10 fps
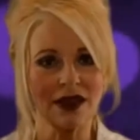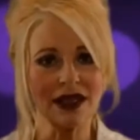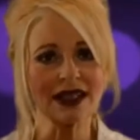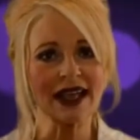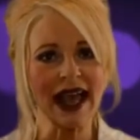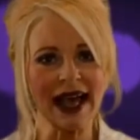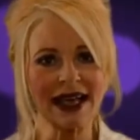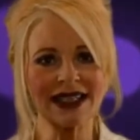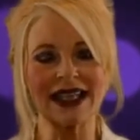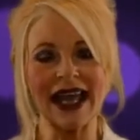This
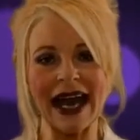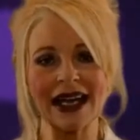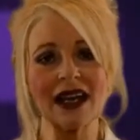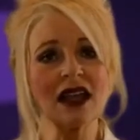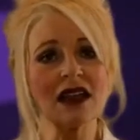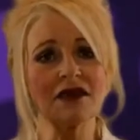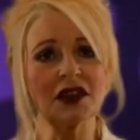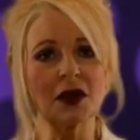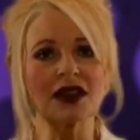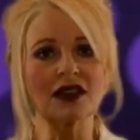has an added
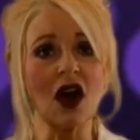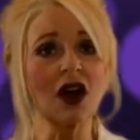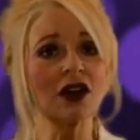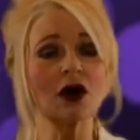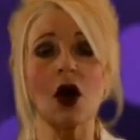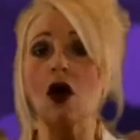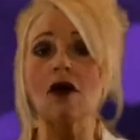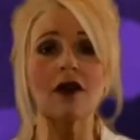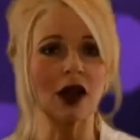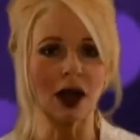influence on your
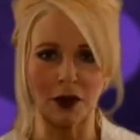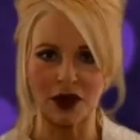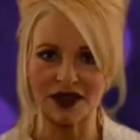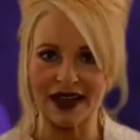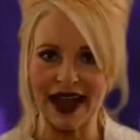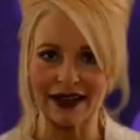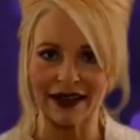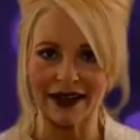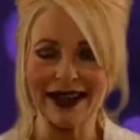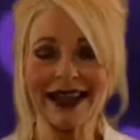overall
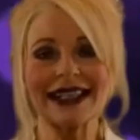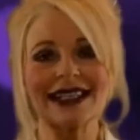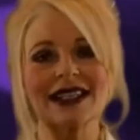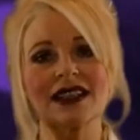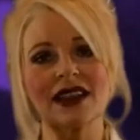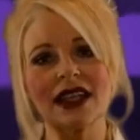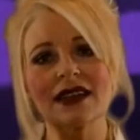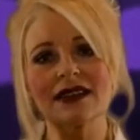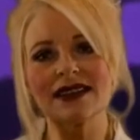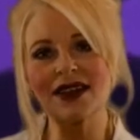personality, since
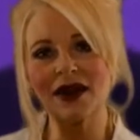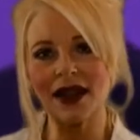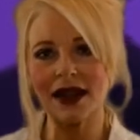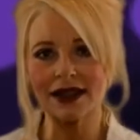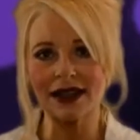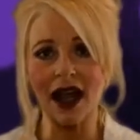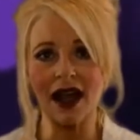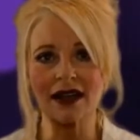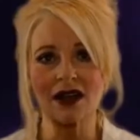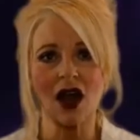these zodiac
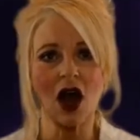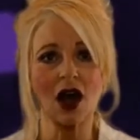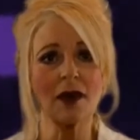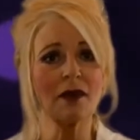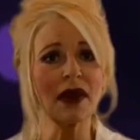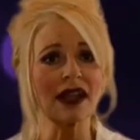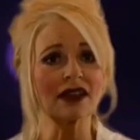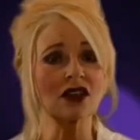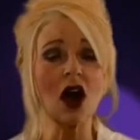signs are based